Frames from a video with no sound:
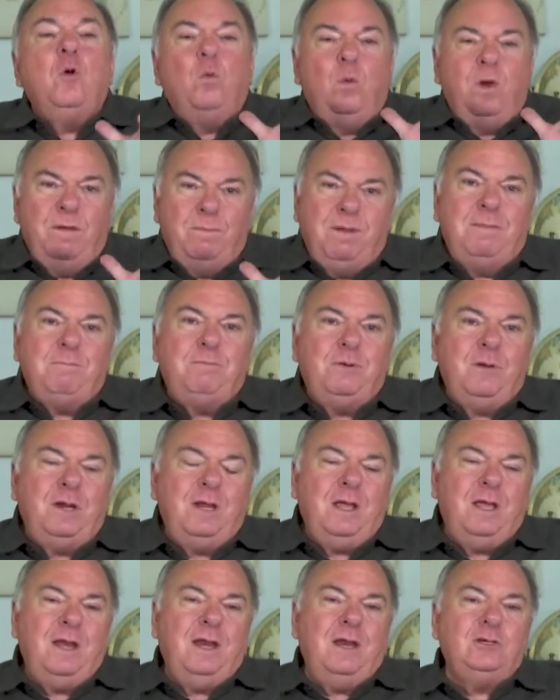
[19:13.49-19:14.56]
we've been
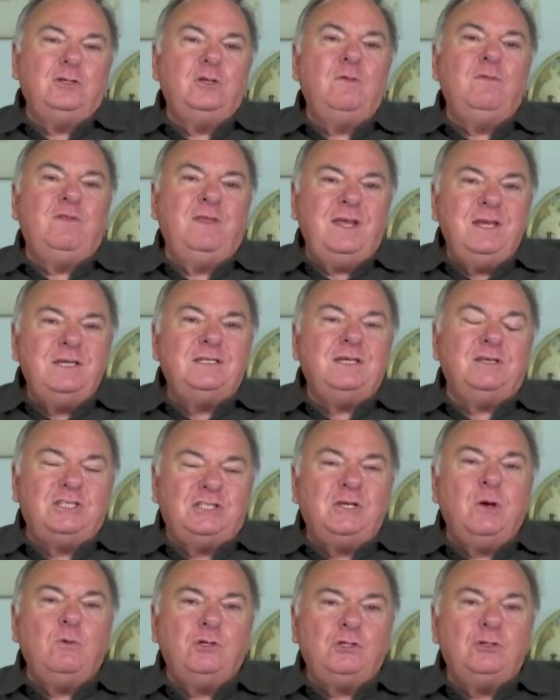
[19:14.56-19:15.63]
putting it into these
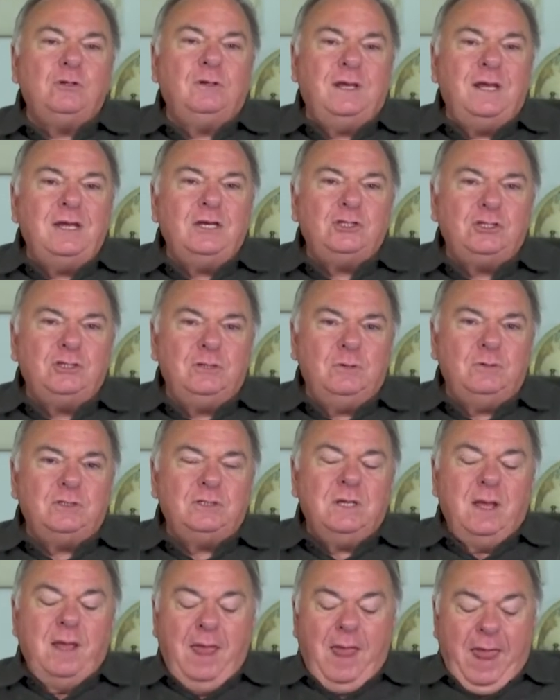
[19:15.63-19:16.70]
social
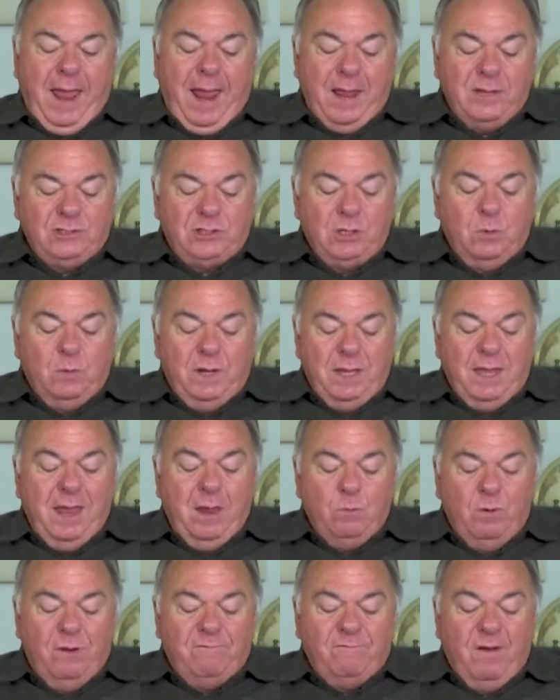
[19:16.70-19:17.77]
issues. And so
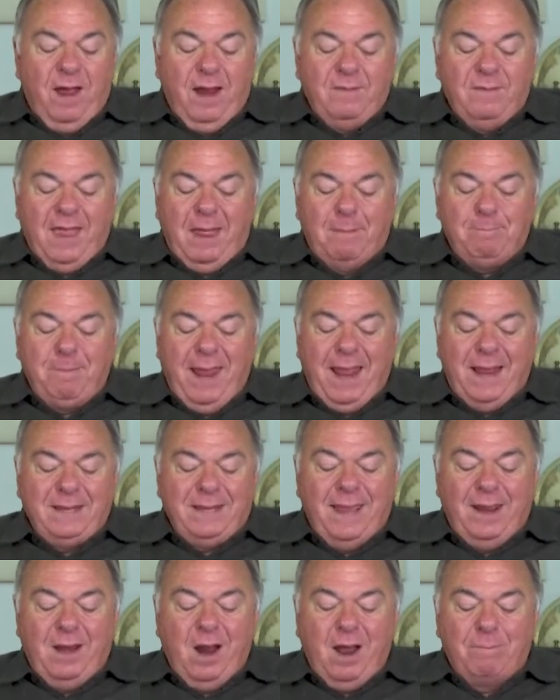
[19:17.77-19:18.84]
again, we find that man
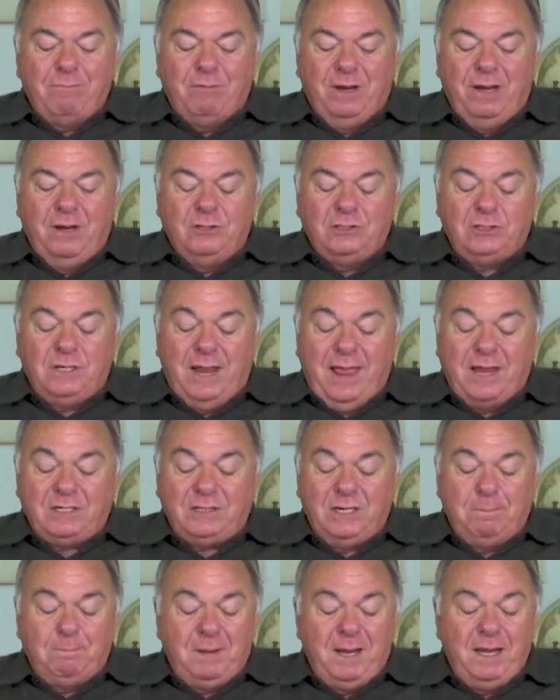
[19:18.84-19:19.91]
cannot produce
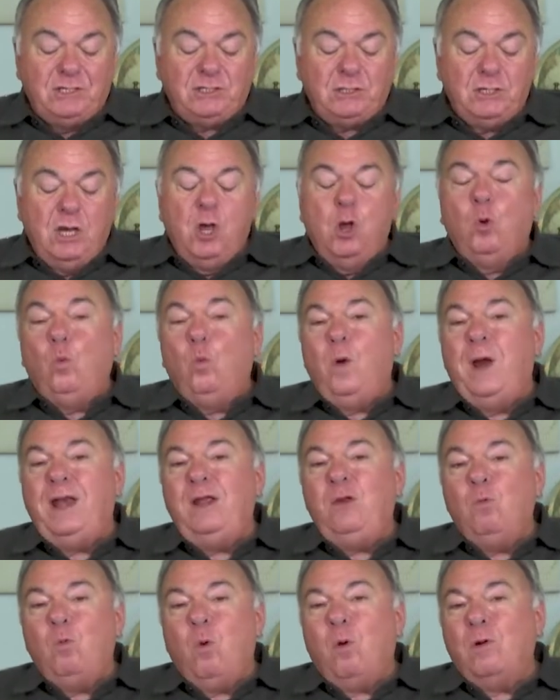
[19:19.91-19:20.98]
lasting peace.
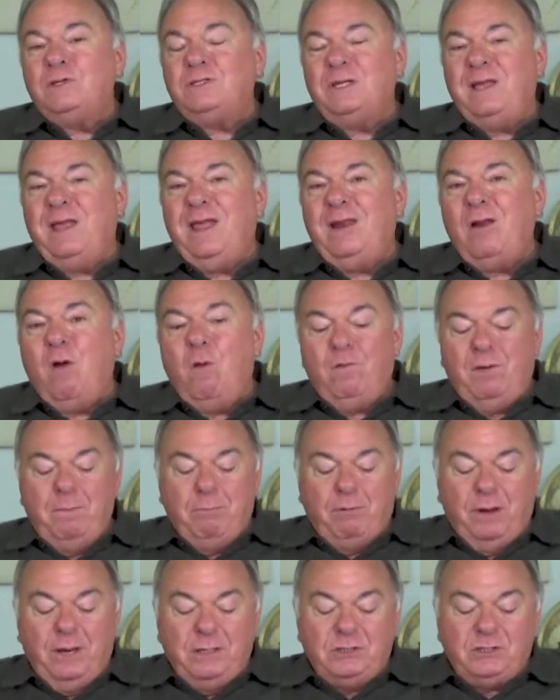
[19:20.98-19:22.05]
Winning wars again only
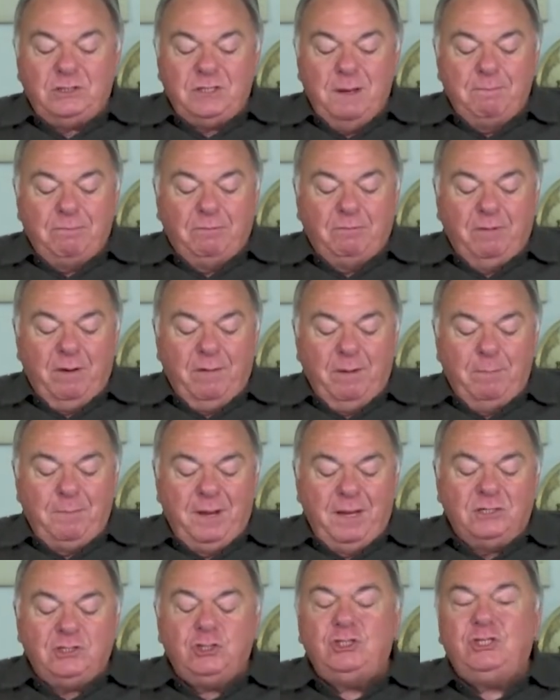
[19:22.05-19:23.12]
brings temporary
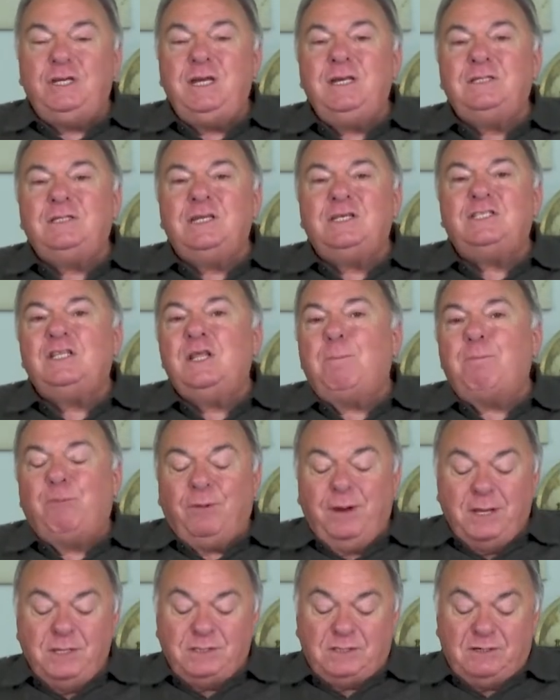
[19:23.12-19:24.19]
peace. Jesus, the
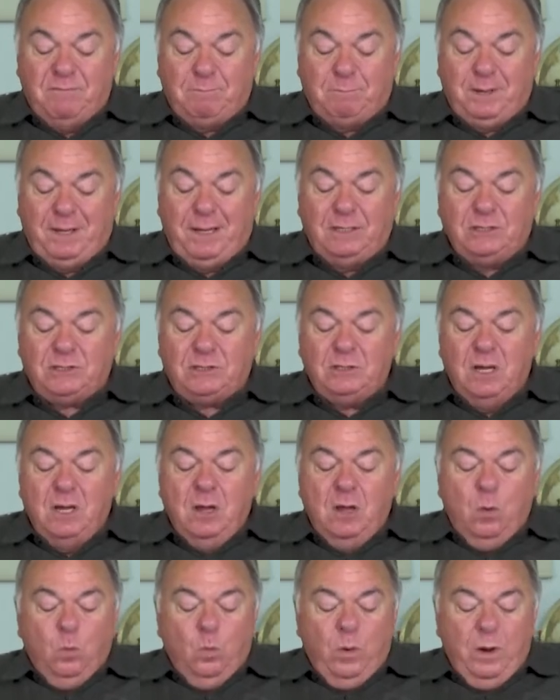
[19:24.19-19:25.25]
Prince of Peace,
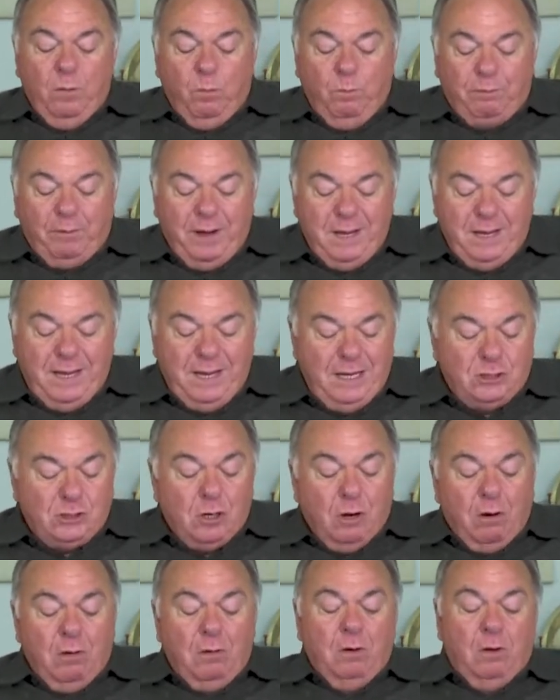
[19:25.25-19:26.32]
will bring
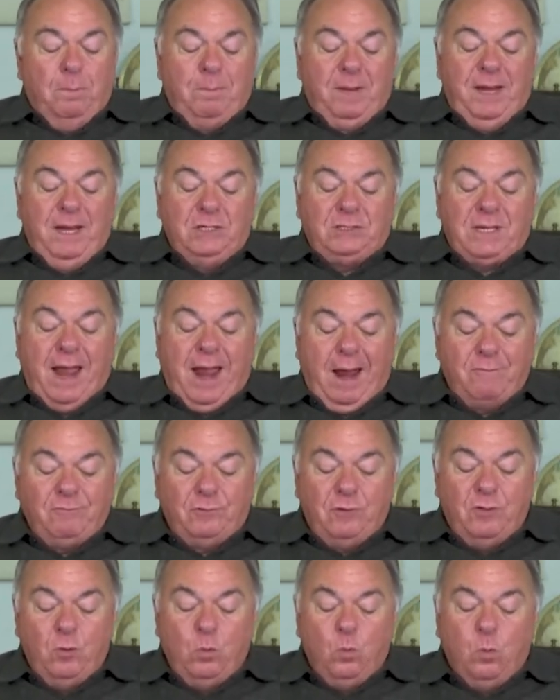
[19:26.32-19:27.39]
eternal peace
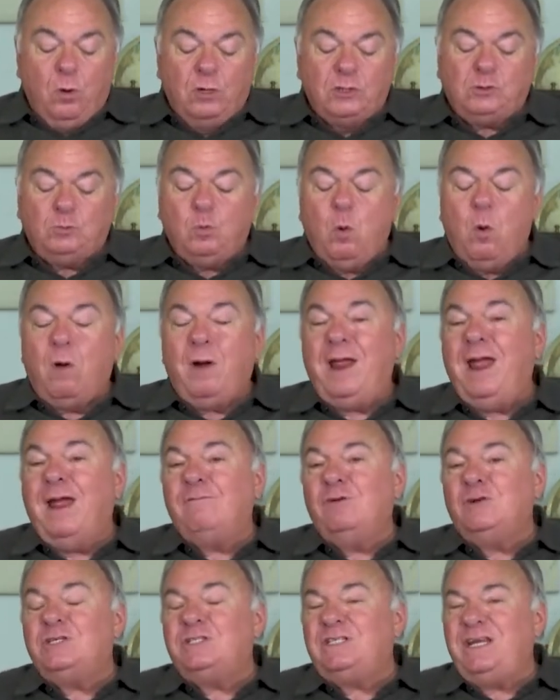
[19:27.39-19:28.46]
after the worst war
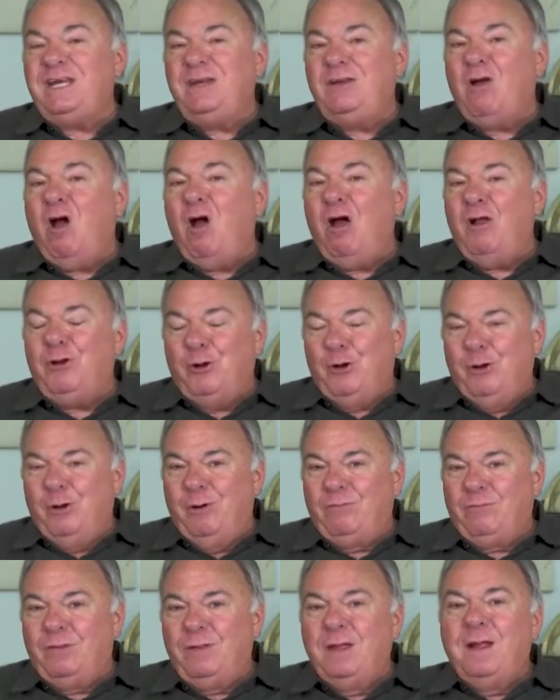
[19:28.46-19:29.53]
ever seen on
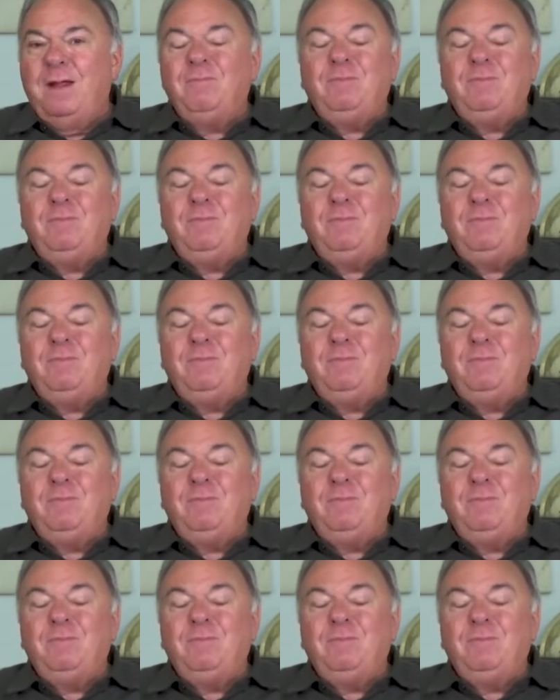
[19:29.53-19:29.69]
earth.